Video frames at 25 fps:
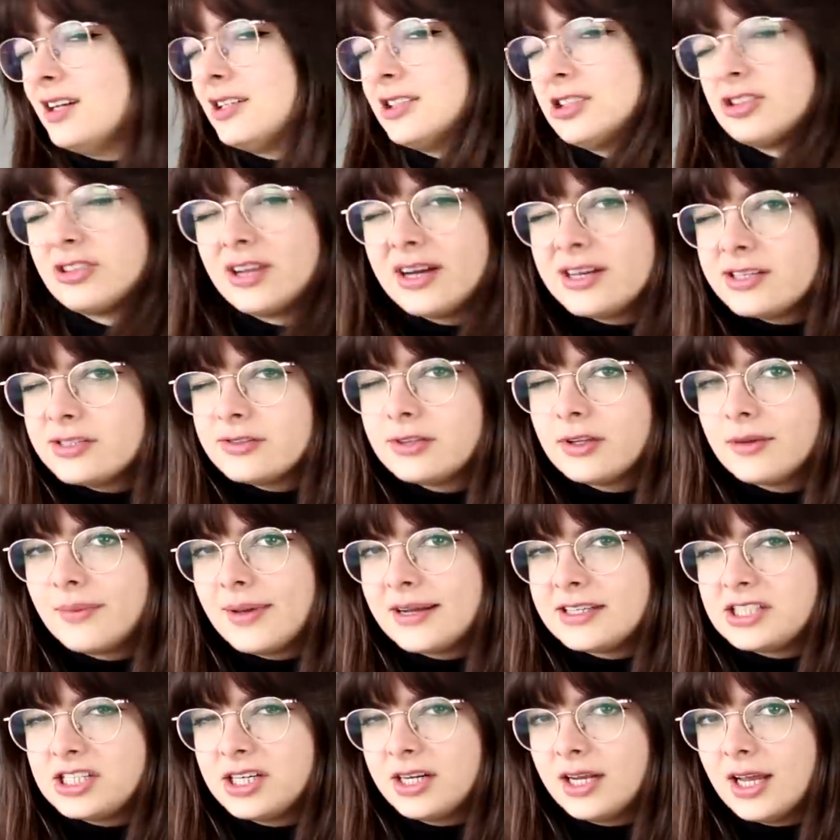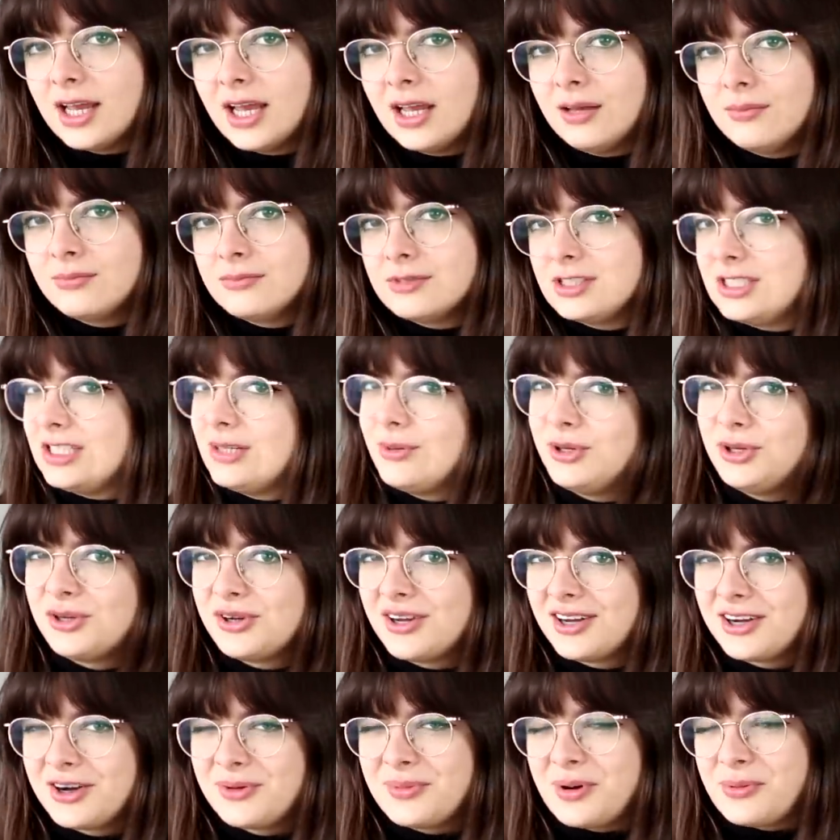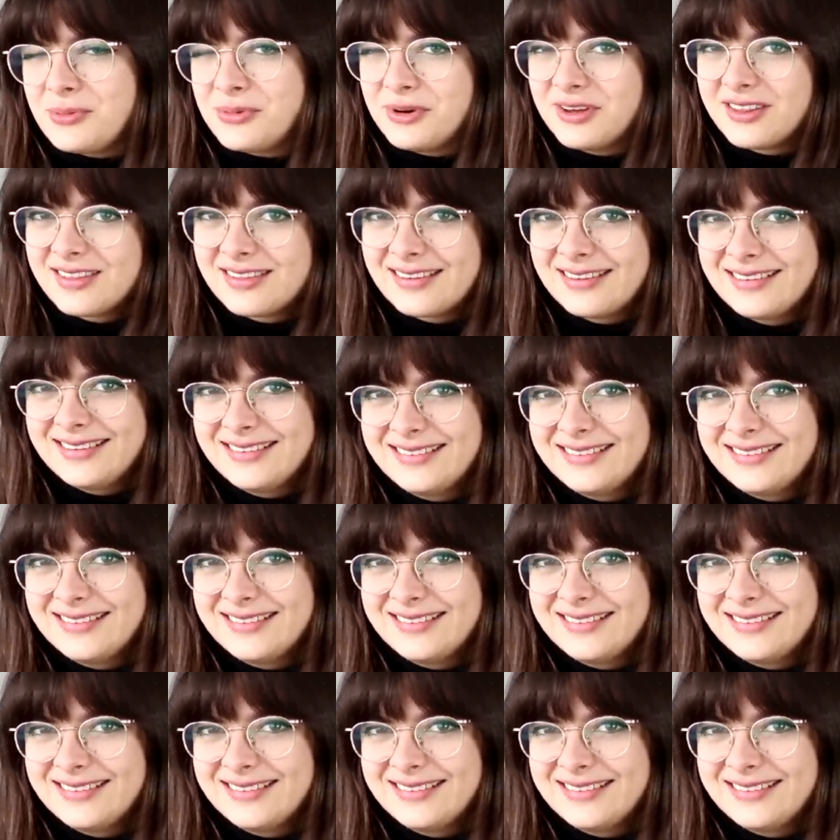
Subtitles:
try and do the matching game, see what you can come up with.